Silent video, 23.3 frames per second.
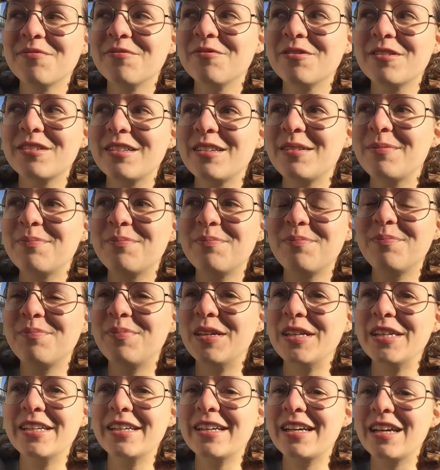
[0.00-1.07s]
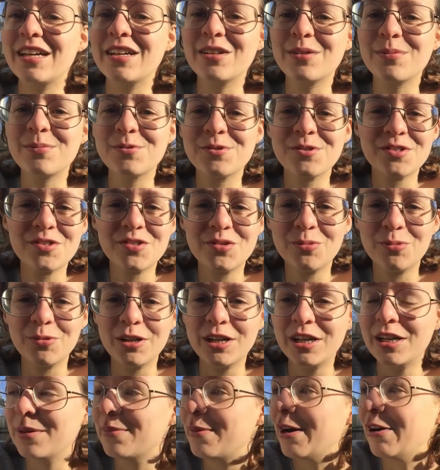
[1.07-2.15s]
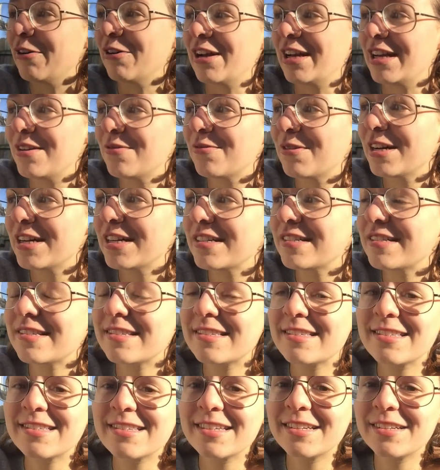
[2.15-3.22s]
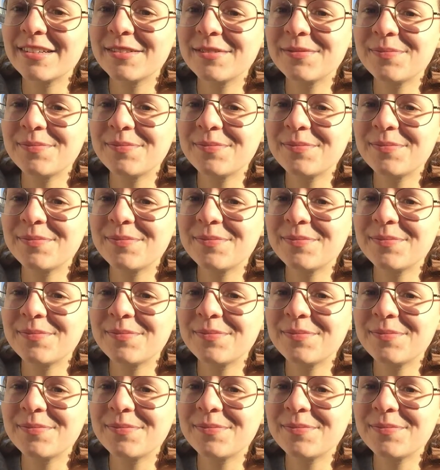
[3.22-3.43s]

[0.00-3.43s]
really big animals to worry about anyways,